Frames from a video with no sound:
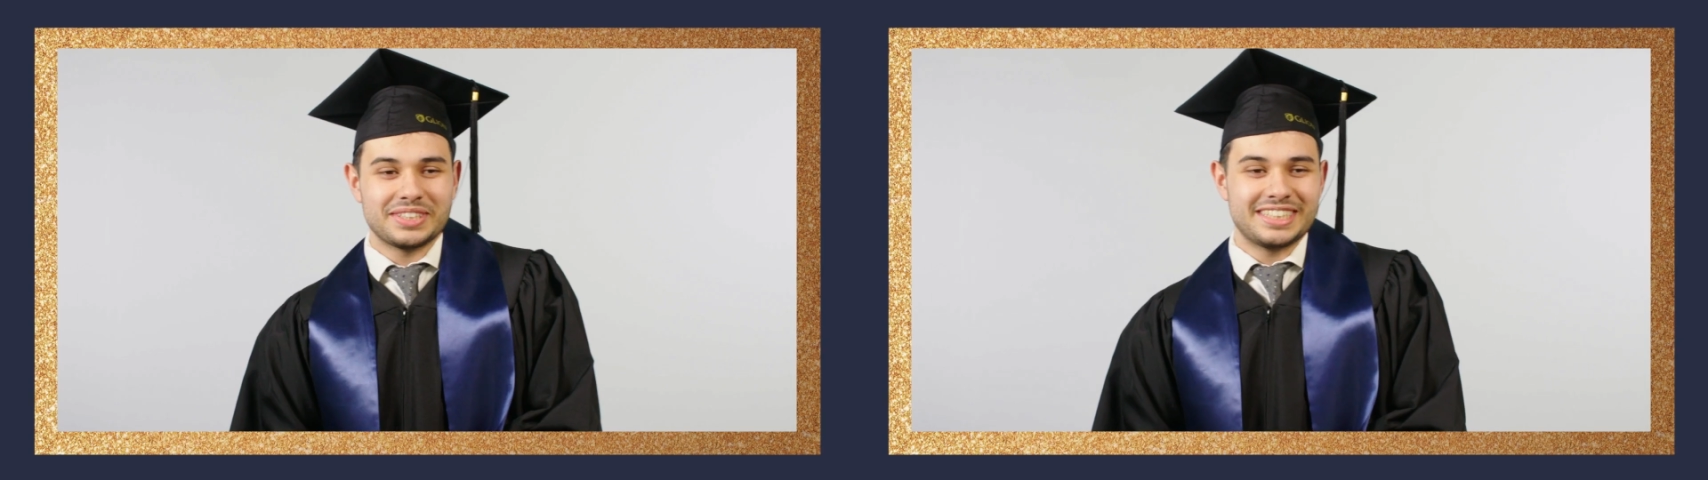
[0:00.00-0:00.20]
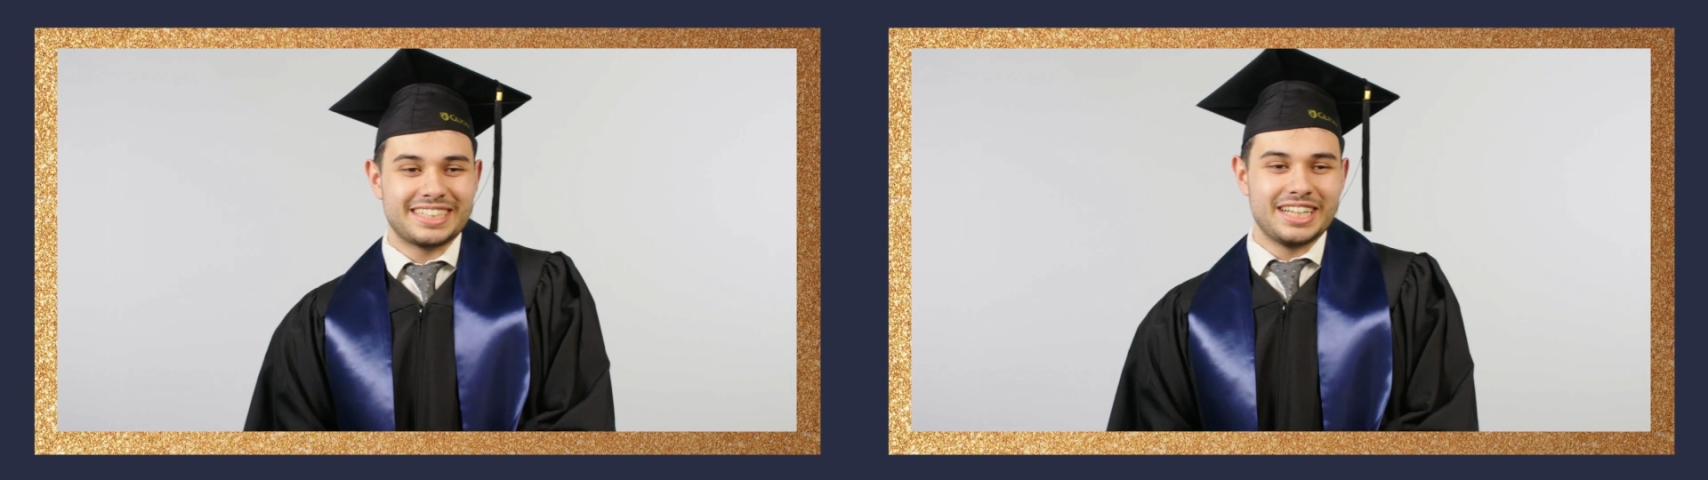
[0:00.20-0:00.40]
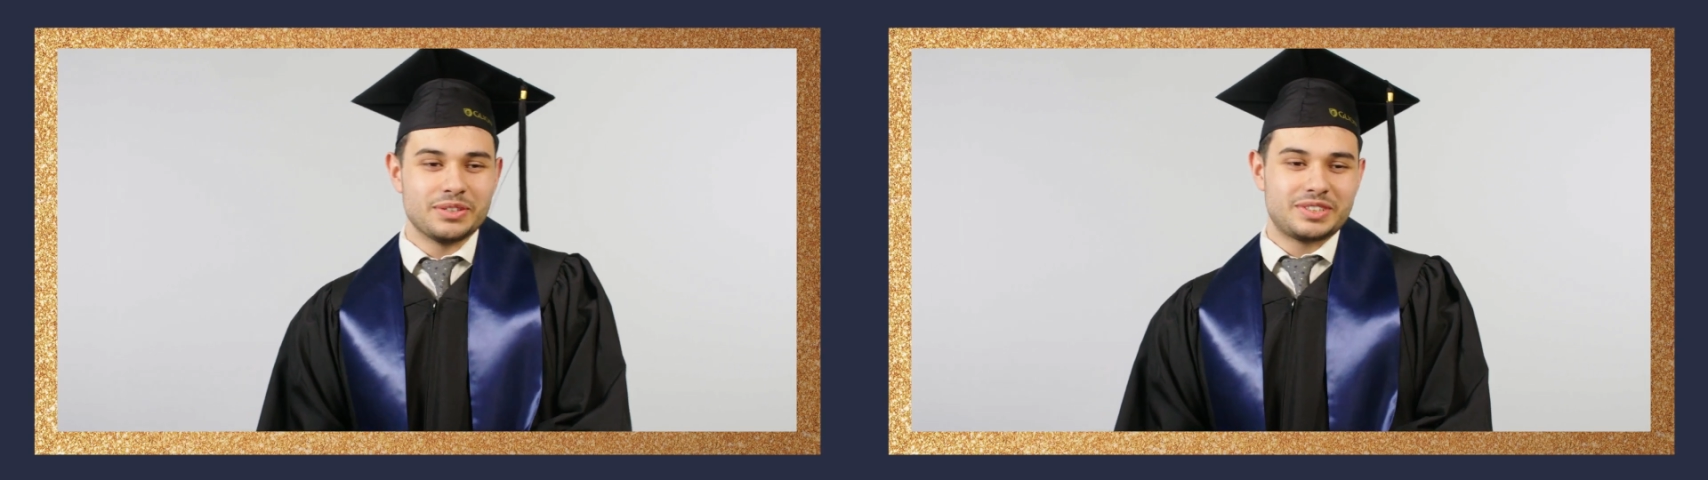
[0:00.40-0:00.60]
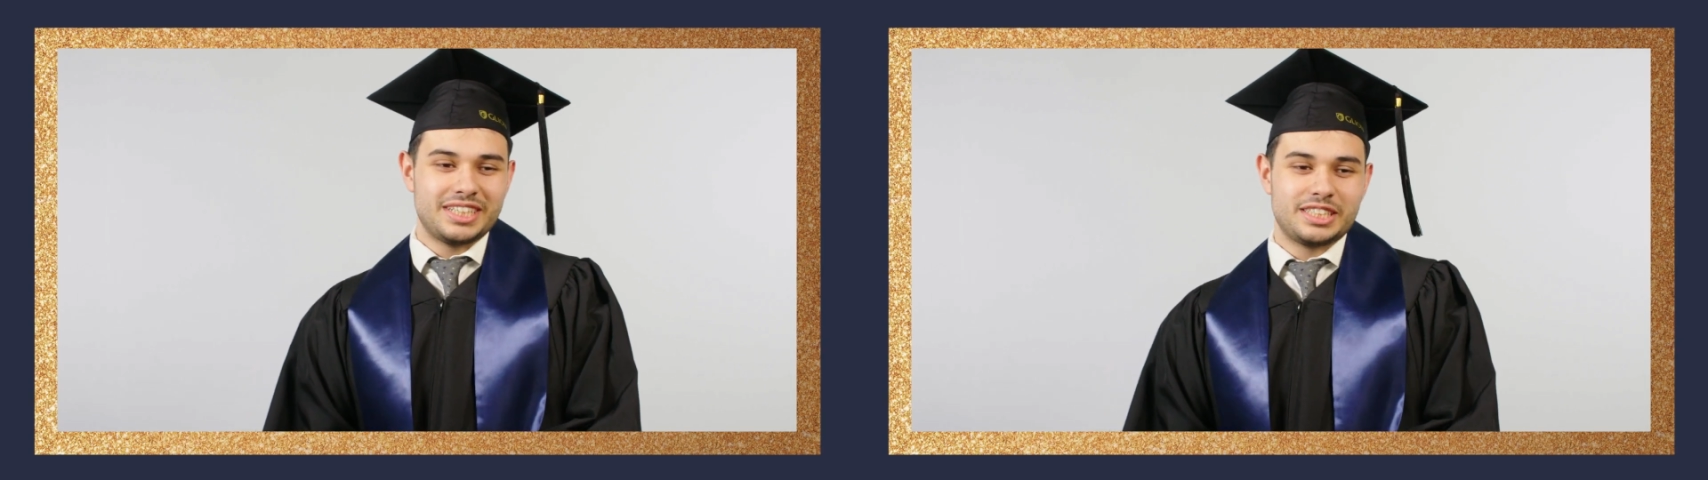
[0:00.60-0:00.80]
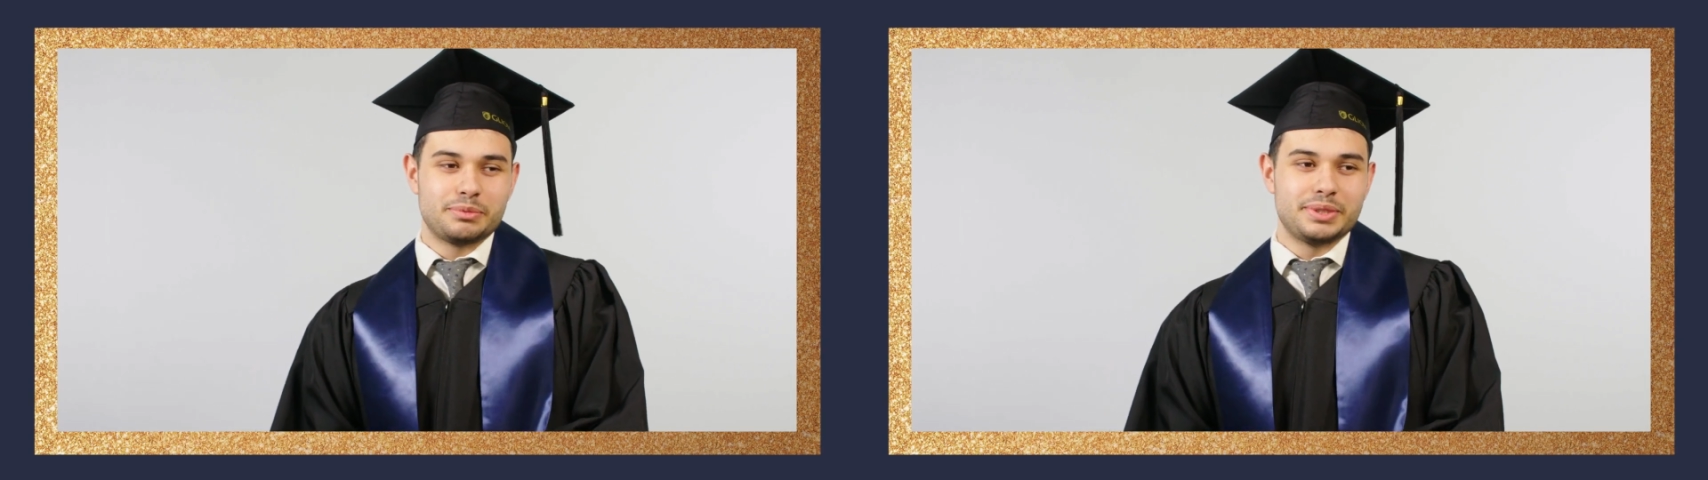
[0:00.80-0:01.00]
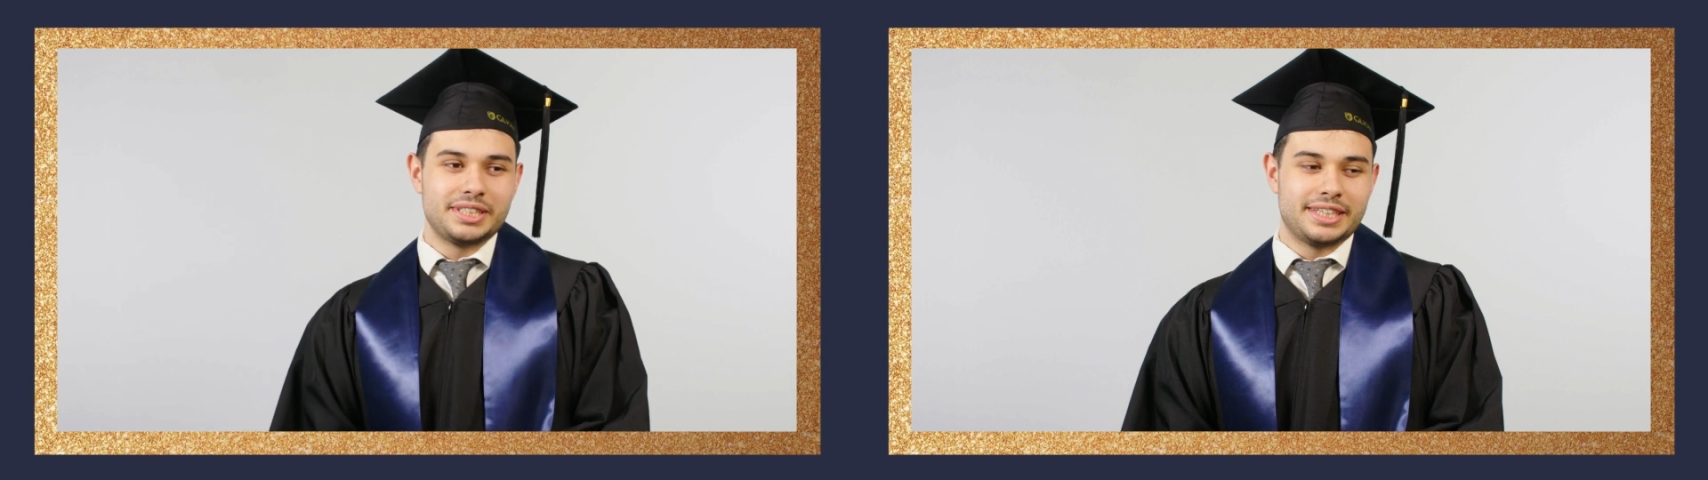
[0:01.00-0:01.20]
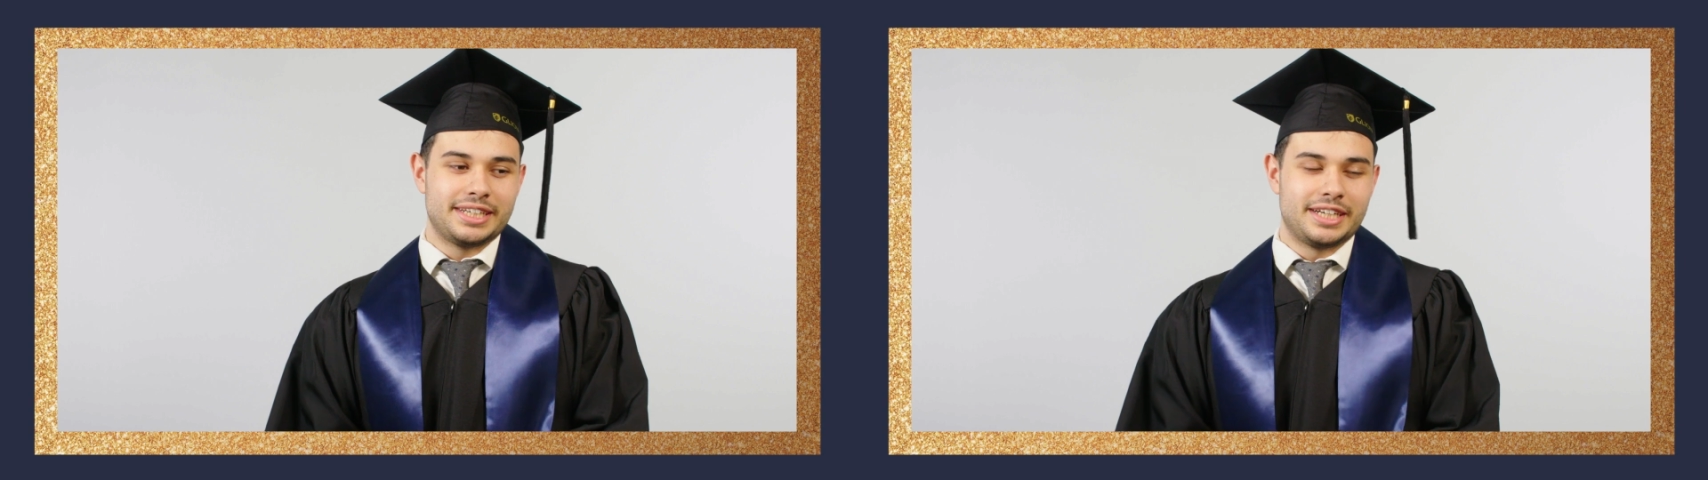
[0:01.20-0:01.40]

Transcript: What did Glion teach me?